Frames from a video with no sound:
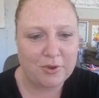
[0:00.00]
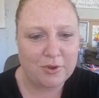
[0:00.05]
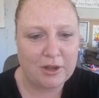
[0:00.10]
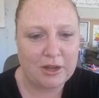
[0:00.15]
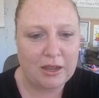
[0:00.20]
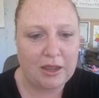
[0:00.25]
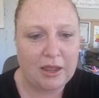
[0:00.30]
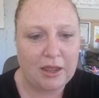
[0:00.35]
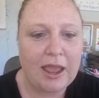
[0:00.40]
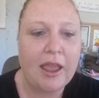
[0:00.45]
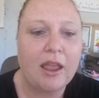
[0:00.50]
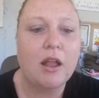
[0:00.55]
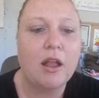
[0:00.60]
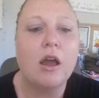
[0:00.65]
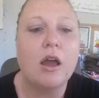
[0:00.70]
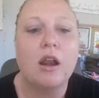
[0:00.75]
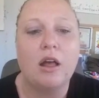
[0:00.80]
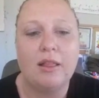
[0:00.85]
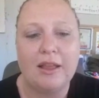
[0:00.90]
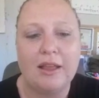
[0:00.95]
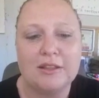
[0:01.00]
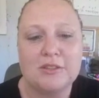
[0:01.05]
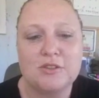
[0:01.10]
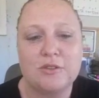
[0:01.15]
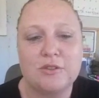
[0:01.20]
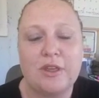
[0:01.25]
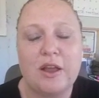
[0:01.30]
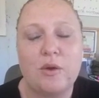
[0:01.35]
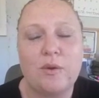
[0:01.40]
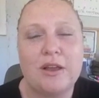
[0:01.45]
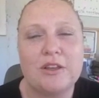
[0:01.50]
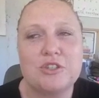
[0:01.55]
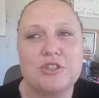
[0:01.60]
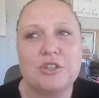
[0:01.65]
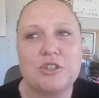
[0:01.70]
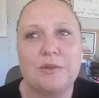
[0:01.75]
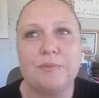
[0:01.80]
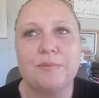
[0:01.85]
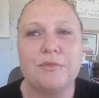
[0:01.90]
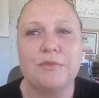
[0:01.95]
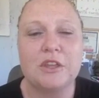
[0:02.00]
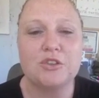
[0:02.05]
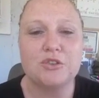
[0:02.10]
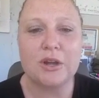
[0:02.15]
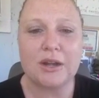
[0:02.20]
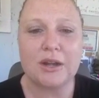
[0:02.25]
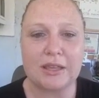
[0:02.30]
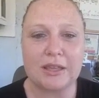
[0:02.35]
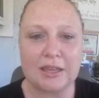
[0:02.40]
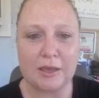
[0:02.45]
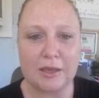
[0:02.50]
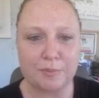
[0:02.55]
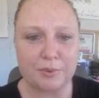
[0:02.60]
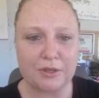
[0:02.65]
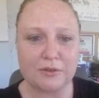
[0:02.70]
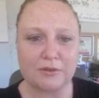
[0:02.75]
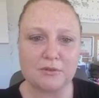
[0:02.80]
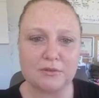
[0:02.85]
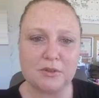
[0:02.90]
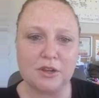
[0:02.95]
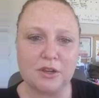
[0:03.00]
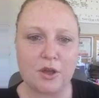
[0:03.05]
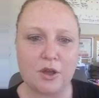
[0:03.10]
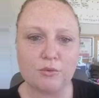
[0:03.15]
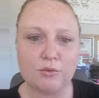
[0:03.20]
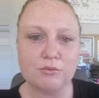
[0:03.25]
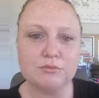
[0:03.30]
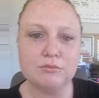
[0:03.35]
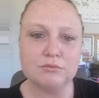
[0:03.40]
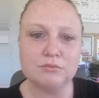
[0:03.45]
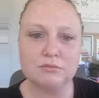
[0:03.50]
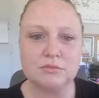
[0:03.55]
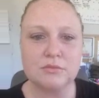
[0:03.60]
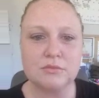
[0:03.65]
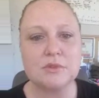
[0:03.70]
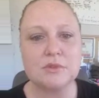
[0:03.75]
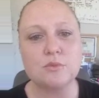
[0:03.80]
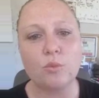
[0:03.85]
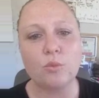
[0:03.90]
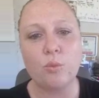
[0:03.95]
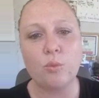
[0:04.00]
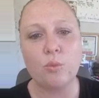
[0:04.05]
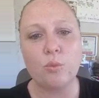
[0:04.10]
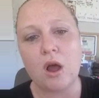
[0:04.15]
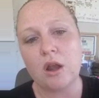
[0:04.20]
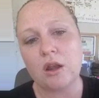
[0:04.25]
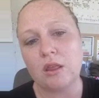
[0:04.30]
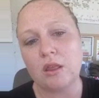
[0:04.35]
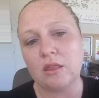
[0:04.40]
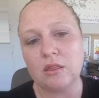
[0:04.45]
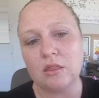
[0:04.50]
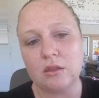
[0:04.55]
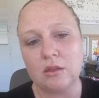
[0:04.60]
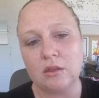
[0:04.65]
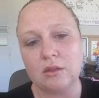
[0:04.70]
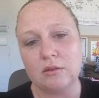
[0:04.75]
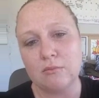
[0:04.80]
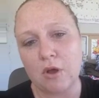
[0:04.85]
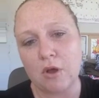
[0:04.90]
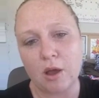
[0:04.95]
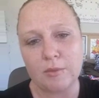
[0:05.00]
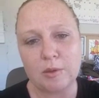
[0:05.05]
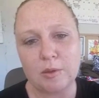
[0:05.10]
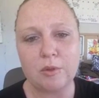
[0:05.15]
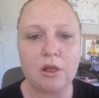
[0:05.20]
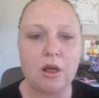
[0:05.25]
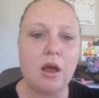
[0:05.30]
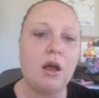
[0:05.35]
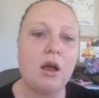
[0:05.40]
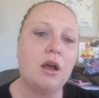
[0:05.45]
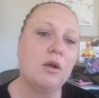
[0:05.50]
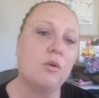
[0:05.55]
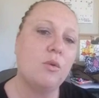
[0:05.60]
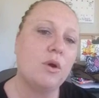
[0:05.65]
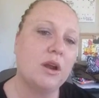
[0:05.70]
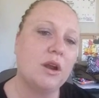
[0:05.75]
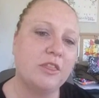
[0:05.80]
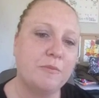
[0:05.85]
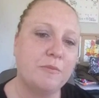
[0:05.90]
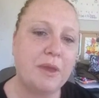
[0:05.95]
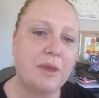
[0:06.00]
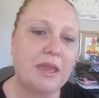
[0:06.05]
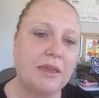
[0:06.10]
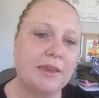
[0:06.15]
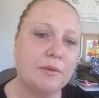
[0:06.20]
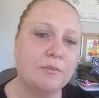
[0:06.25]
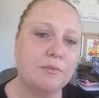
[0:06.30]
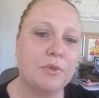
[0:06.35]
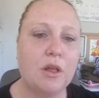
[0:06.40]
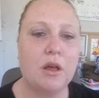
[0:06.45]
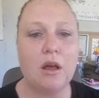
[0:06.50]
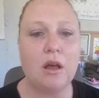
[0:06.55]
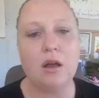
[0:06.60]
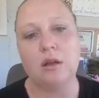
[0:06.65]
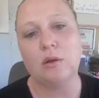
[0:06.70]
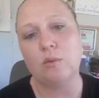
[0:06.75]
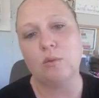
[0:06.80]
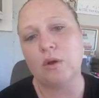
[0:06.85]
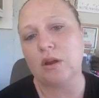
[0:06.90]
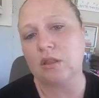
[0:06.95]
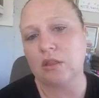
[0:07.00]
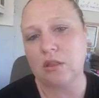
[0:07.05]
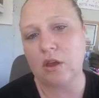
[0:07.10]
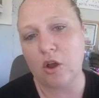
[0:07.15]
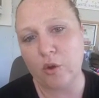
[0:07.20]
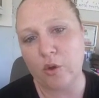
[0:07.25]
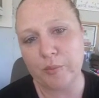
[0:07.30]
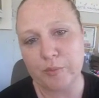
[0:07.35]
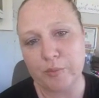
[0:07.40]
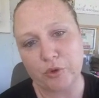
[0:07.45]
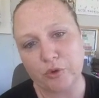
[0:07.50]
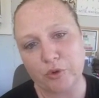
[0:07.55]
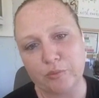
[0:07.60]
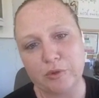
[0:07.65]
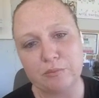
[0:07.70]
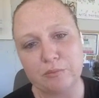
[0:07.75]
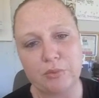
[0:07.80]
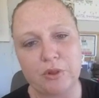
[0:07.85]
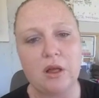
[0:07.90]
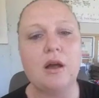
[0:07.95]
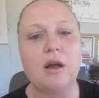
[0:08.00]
hang on, I'll answer that question. They try to keep it, you know, 1 in the mommy blog, 1 in the baking blog, 1 in the home improvement